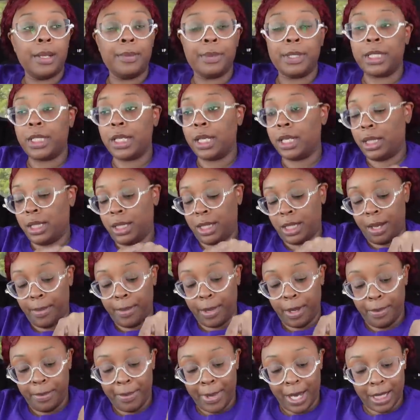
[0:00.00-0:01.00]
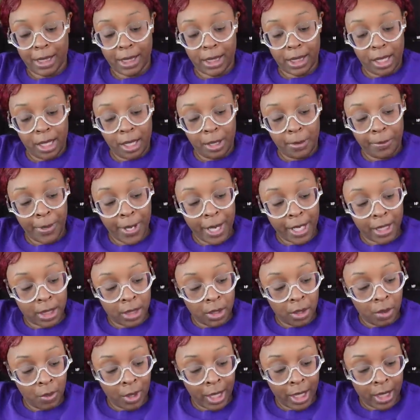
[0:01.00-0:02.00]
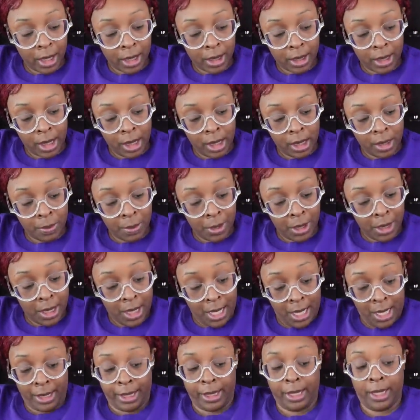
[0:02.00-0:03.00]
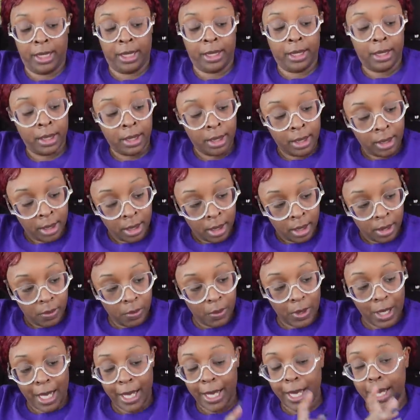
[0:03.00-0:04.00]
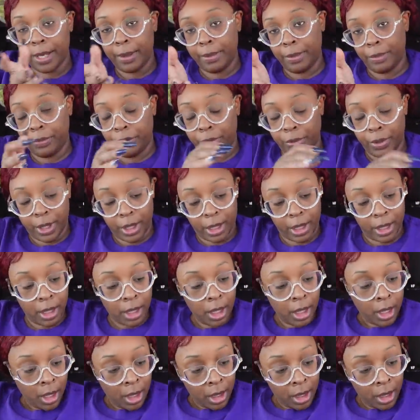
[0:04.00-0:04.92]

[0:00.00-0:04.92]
Let me tell you something. If my son passing away didn't teach me nothing, well, I had it before that.